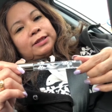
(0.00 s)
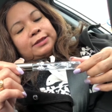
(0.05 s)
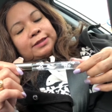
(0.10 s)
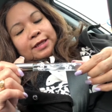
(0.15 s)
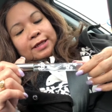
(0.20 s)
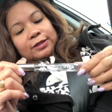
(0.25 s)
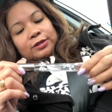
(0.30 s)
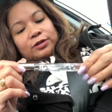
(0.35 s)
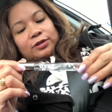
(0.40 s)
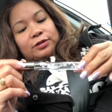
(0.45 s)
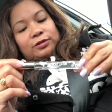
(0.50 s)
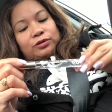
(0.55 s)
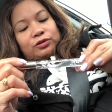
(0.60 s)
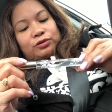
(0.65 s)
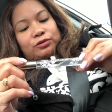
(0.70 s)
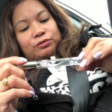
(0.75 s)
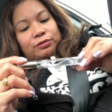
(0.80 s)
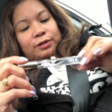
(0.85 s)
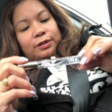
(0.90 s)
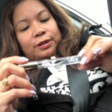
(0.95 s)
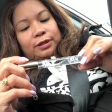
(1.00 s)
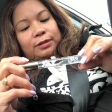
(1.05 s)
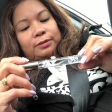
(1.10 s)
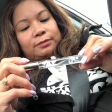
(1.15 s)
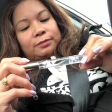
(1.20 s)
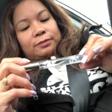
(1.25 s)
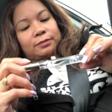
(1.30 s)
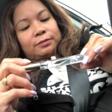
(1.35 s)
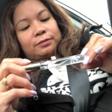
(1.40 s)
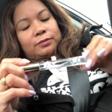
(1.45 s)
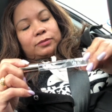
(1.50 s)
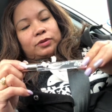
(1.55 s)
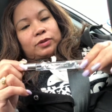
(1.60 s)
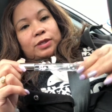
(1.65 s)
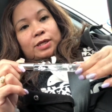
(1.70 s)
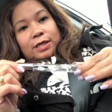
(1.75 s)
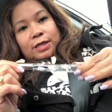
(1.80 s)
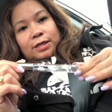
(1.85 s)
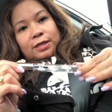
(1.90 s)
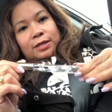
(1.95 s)
Daisy Dream.
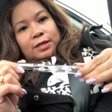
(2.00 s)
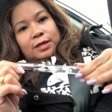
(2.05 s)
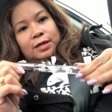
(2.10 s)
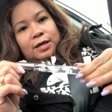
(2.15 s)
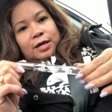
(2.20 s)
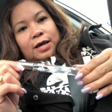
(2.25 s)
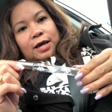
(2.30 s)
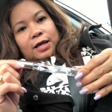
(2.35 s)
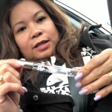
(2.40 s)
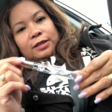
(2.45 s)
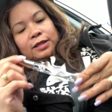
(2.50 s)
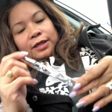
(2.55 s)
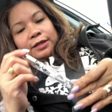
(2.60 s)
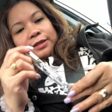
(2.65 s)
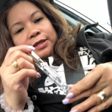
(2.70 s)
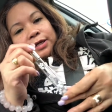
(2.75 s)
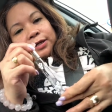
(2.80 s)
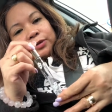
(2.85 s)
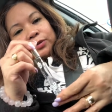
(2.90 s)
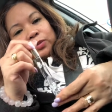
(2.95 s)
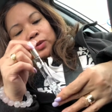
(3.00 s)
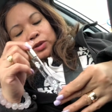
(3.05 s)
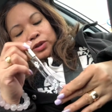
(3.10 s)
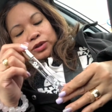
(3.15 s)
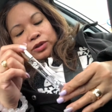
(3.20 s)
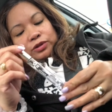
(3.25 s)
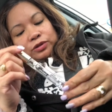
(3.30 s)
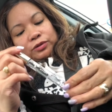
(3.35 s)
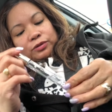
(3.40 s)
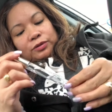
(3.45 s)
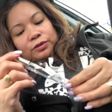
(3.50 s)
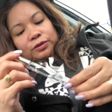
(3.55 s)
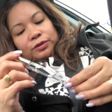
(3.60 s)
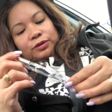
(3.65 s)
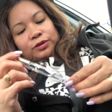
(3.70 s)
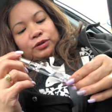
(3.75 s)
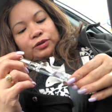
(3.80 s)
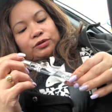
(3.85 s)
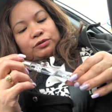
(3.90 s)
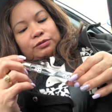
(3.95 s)
Okay, I like the other one too.
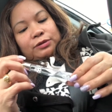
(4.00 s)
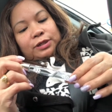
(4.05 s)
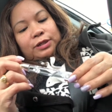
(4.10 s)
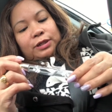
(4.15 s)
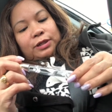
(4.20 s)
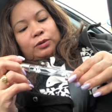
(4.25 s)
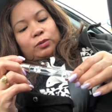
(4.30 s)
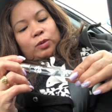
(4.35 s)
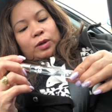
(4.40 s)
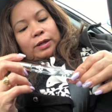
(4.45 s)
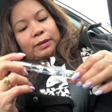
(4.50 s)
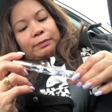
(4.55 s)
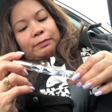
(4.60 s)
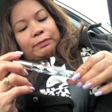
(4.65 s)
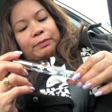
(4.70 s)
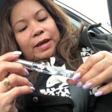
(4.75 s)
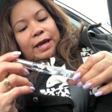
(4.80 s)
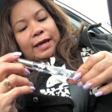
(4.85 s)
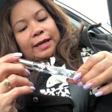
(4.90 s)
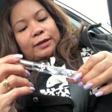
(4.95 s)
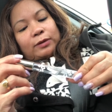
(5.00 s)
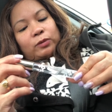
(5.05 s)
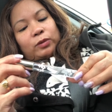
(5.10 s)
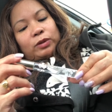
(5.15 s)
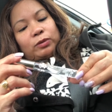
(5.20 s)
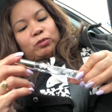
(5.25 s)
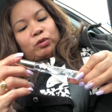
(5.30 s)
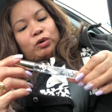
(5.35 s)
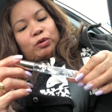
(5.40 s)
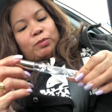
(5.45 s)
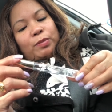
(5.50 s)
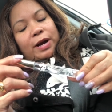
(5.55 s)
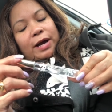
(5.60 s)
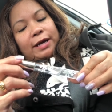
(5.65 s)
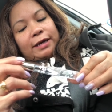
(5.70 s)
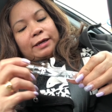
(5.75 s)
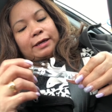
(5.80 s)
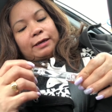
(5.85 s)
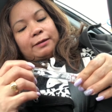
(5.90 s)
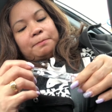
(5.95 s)
There's 3 in 1 pack when you
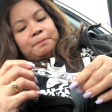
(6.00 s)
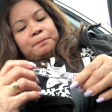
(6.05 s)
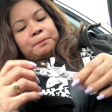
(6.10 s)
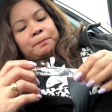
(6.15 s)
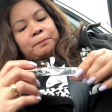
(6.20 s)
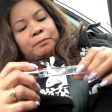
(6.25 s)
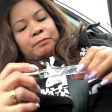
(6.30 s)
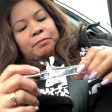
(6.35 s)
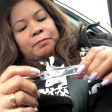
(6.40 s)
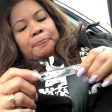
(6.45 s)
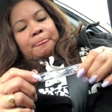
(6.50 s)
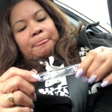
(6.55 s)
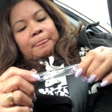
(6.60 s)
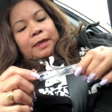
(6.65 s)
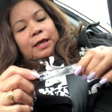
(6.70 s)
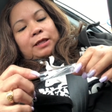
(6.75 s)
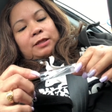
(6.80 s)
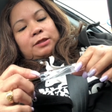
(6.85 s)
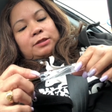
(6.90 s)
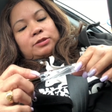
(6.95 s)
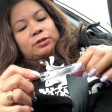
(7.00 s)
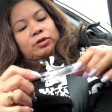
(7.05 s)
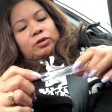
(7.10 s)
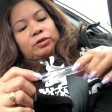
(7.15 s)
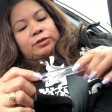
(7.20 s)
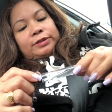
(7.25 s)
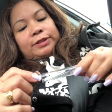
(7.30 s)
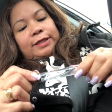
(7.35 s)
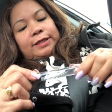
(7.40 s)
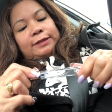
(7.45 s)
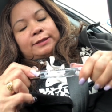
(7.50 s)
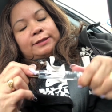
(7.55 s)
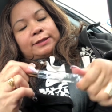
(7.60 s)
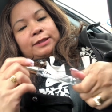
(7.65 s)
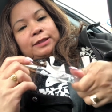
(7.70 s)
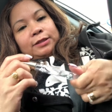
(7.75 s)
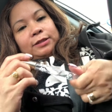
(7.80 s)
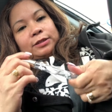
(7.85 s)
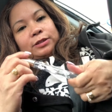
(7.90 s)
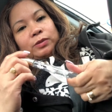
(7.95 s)
buy it, and it's called
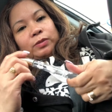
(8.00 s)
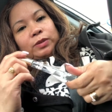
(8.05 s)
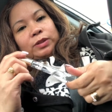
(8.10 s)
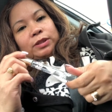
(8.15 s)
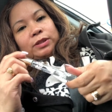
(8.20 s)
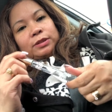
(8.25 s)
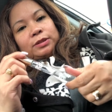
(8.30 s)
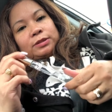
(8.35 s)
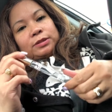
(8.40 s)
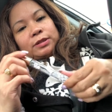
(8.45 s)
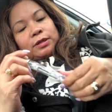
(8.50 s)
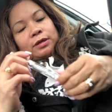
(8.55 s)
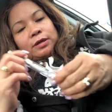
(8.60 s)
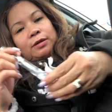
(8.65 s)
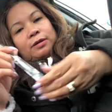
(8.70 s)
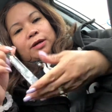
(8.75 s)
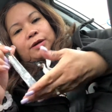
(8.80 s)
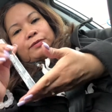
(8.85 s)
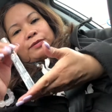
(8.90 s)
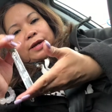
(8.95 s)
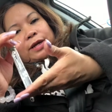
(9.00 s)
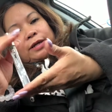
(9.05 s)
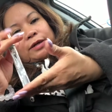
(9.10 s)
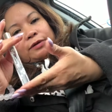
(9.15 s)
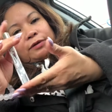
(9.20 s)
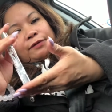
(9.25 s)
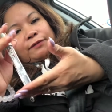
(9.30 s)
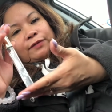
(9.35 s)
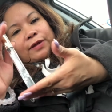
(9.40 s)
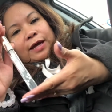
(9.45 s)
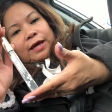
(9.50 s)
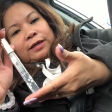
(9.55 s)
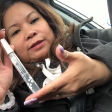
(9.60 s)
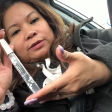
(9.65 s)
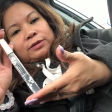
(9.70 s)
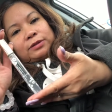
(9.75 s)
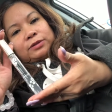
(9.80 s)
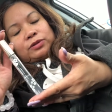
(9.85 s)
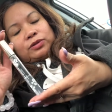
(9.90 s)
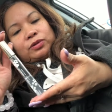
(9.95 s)
Daisy. This one is I ran out of that,
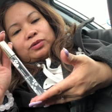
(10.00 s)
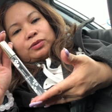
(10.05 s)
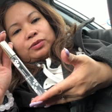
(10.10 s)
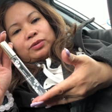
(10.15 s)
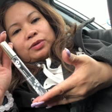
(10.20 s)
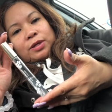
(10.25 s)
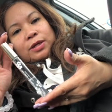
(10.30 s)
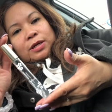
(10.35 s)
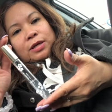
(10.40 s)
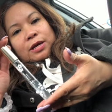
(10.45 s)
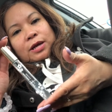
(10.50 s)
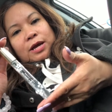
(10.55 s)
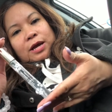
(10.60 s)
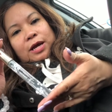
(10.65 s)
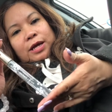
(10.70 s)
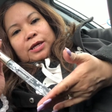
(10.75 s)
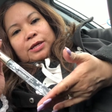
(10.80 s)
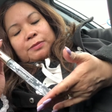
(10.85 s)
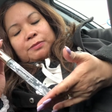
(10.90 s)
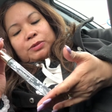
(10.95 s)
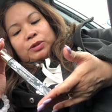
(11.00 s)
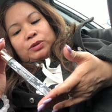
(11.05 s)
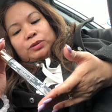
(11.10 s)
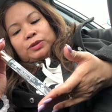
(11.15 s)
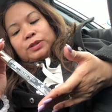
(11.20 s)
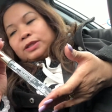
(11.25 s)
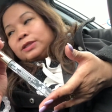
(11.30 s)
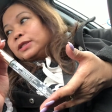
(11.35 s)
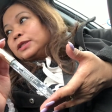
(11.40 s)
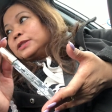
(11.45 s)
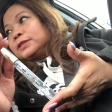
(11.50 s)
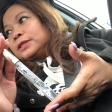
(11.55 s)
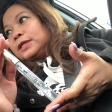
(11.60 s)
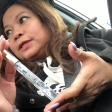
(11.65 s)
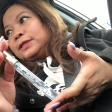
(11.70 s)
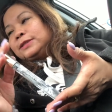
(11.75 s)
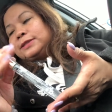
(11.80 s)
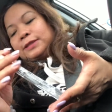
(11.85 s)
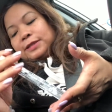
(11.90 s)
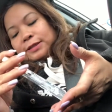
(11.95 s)
so I'm using this
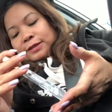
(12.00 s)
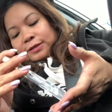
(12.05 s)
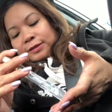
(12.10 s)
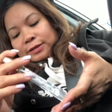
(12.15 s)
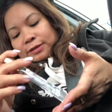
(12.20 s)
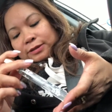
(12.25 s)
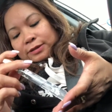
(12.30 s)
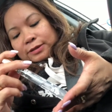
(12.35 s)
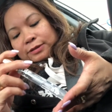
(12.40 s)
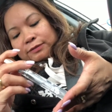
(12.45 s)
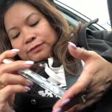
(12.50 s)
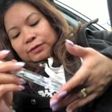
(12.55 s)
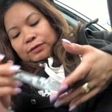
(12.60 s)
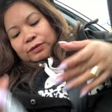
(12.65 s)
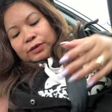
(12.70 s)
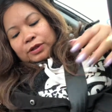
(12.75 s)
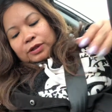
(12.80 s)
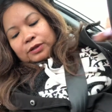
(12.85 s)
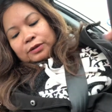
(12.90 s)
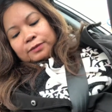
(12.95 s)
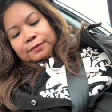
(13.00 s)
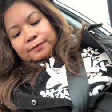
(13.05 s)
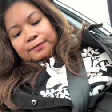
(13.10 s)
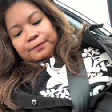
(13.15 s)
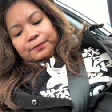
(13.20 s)
Daisy. This is very good.